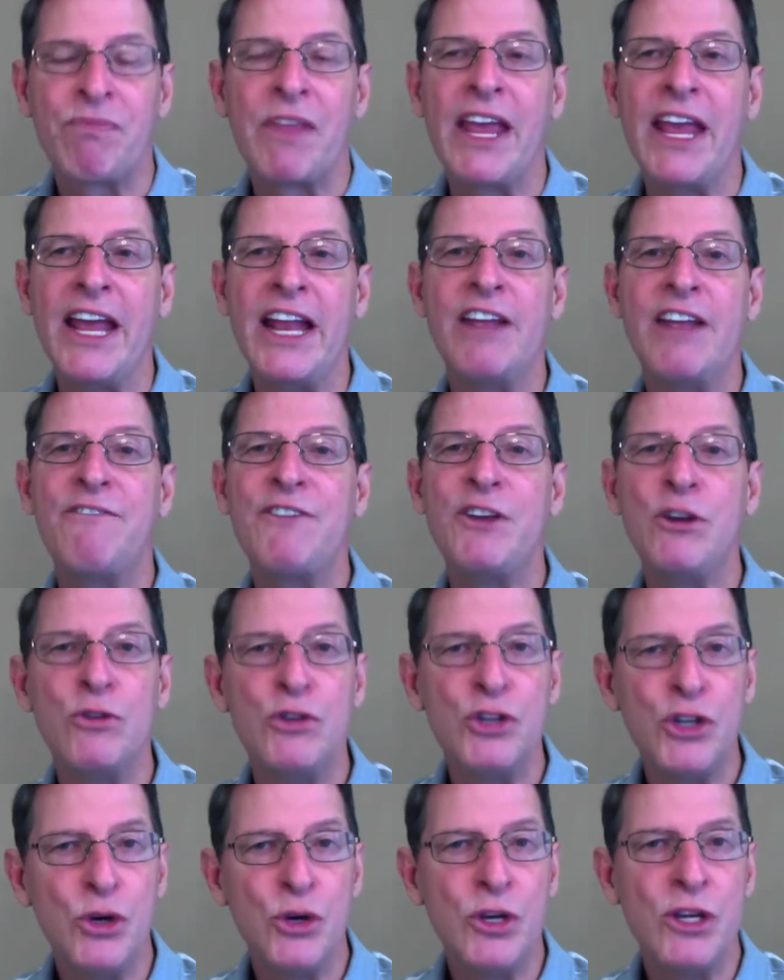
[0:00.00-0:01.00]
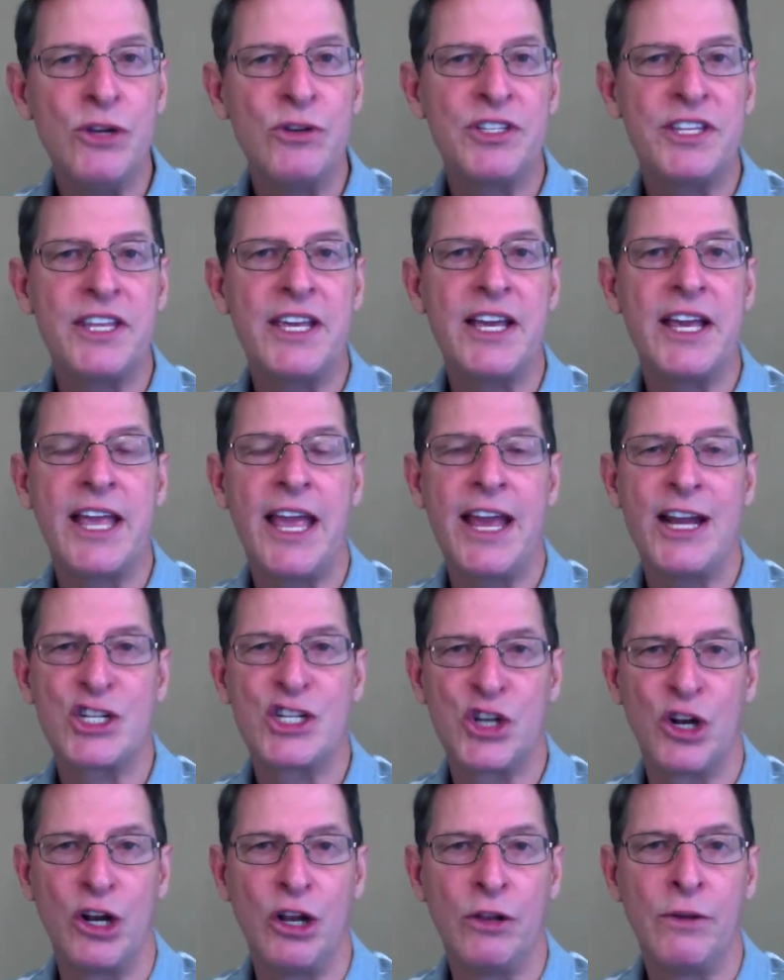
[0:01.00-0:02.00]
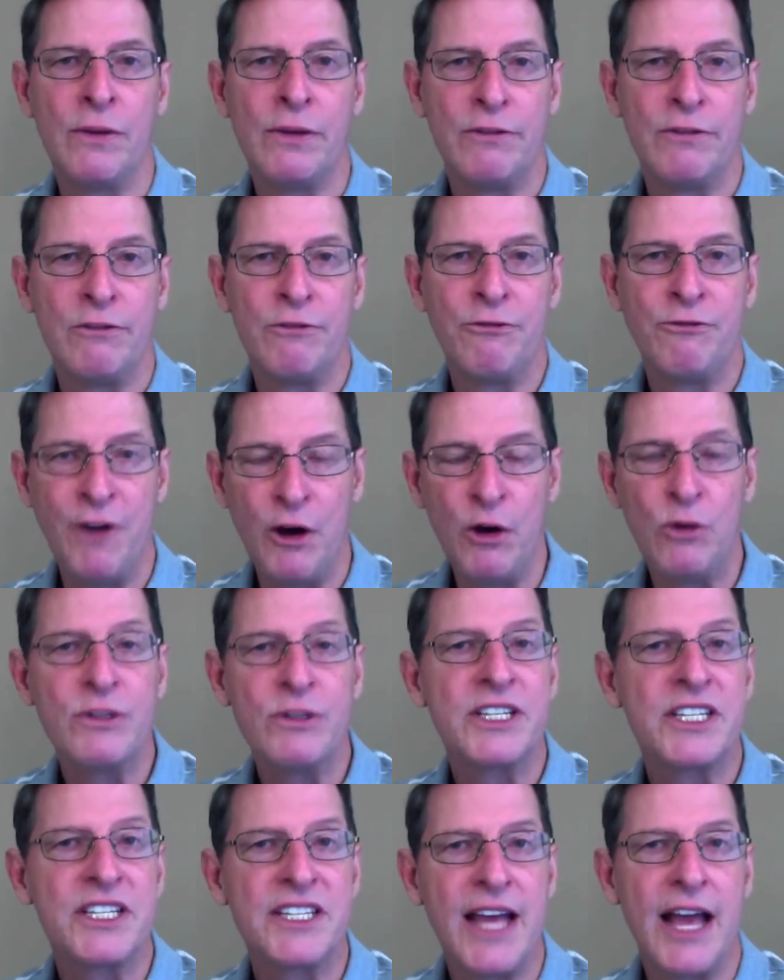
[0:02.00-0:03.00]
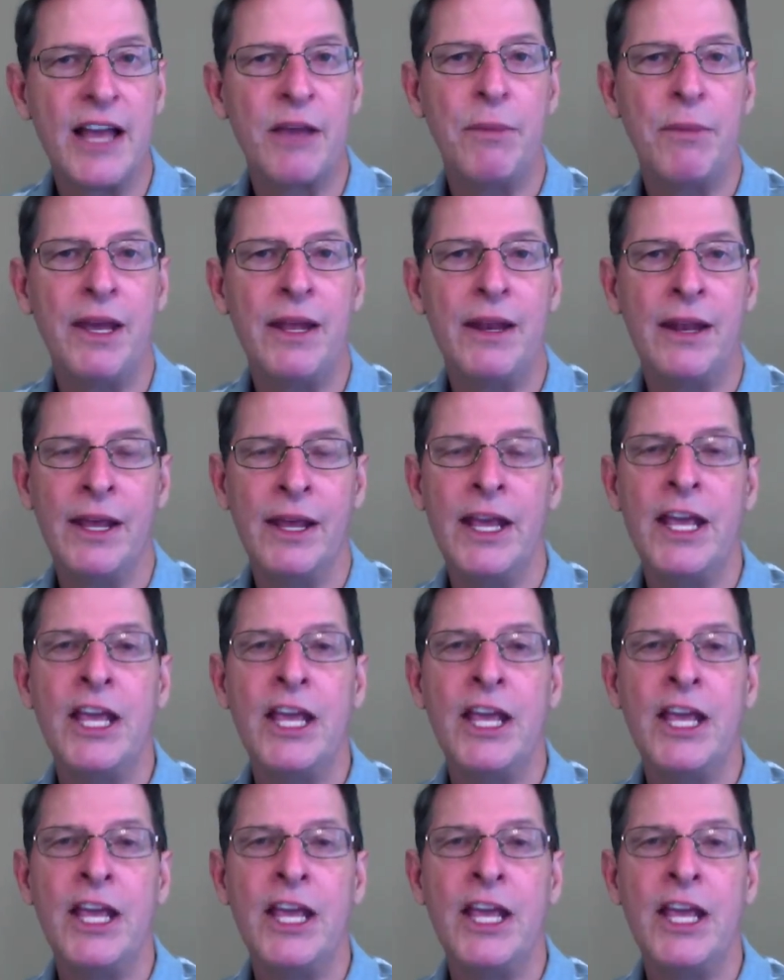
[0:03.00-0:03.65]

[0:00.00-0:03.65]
And if you do use the occasional phone segment,